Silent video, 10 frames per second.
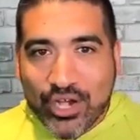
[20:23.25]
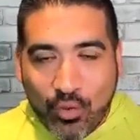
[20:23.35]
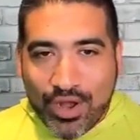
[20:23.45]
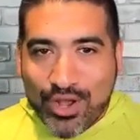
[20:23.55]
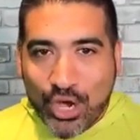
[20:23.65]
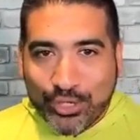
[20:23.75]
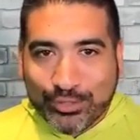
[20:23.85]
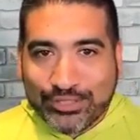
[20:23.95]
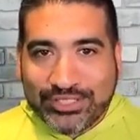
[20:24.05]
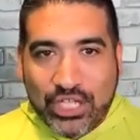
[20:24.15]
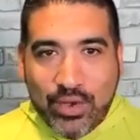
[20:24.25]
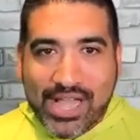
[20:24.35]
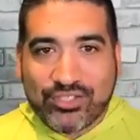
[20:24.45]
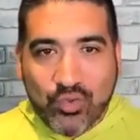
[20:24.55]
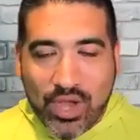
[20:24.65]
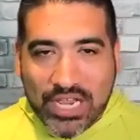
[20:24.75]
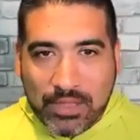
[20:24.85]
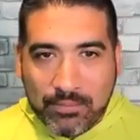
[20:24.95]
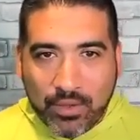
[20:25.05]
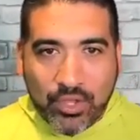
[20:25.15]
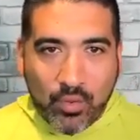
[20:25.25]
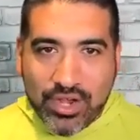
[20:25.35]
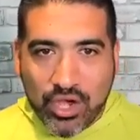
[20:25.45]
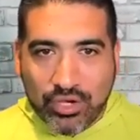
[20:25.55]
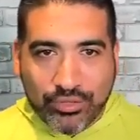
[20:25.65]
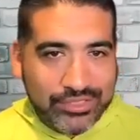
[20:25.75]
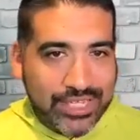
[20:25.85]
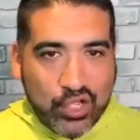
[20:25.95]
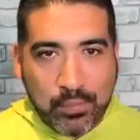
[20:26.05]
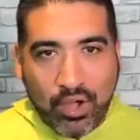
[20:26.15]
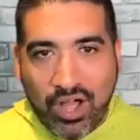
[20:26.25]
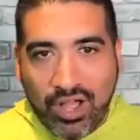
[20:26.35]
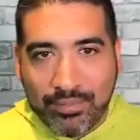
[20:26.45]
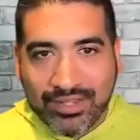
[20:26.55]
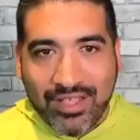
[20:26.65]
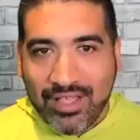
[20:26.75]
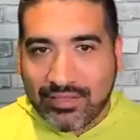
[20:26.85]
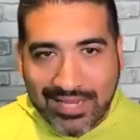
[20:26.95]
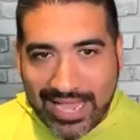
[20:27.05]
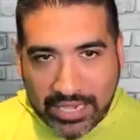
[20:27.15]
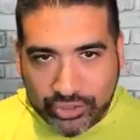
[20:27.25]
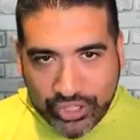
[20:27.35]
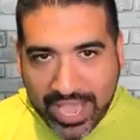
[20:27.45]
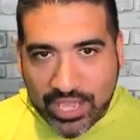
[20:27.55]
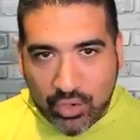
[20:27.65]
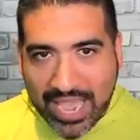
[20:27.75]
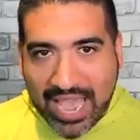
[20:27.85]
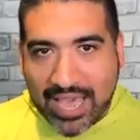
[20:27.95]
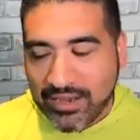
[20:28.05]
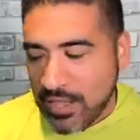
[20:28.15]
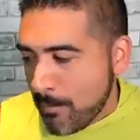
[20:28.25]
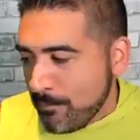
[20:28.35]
No one knows that you asked 20 people. No one knows that you bombed the last chat you had.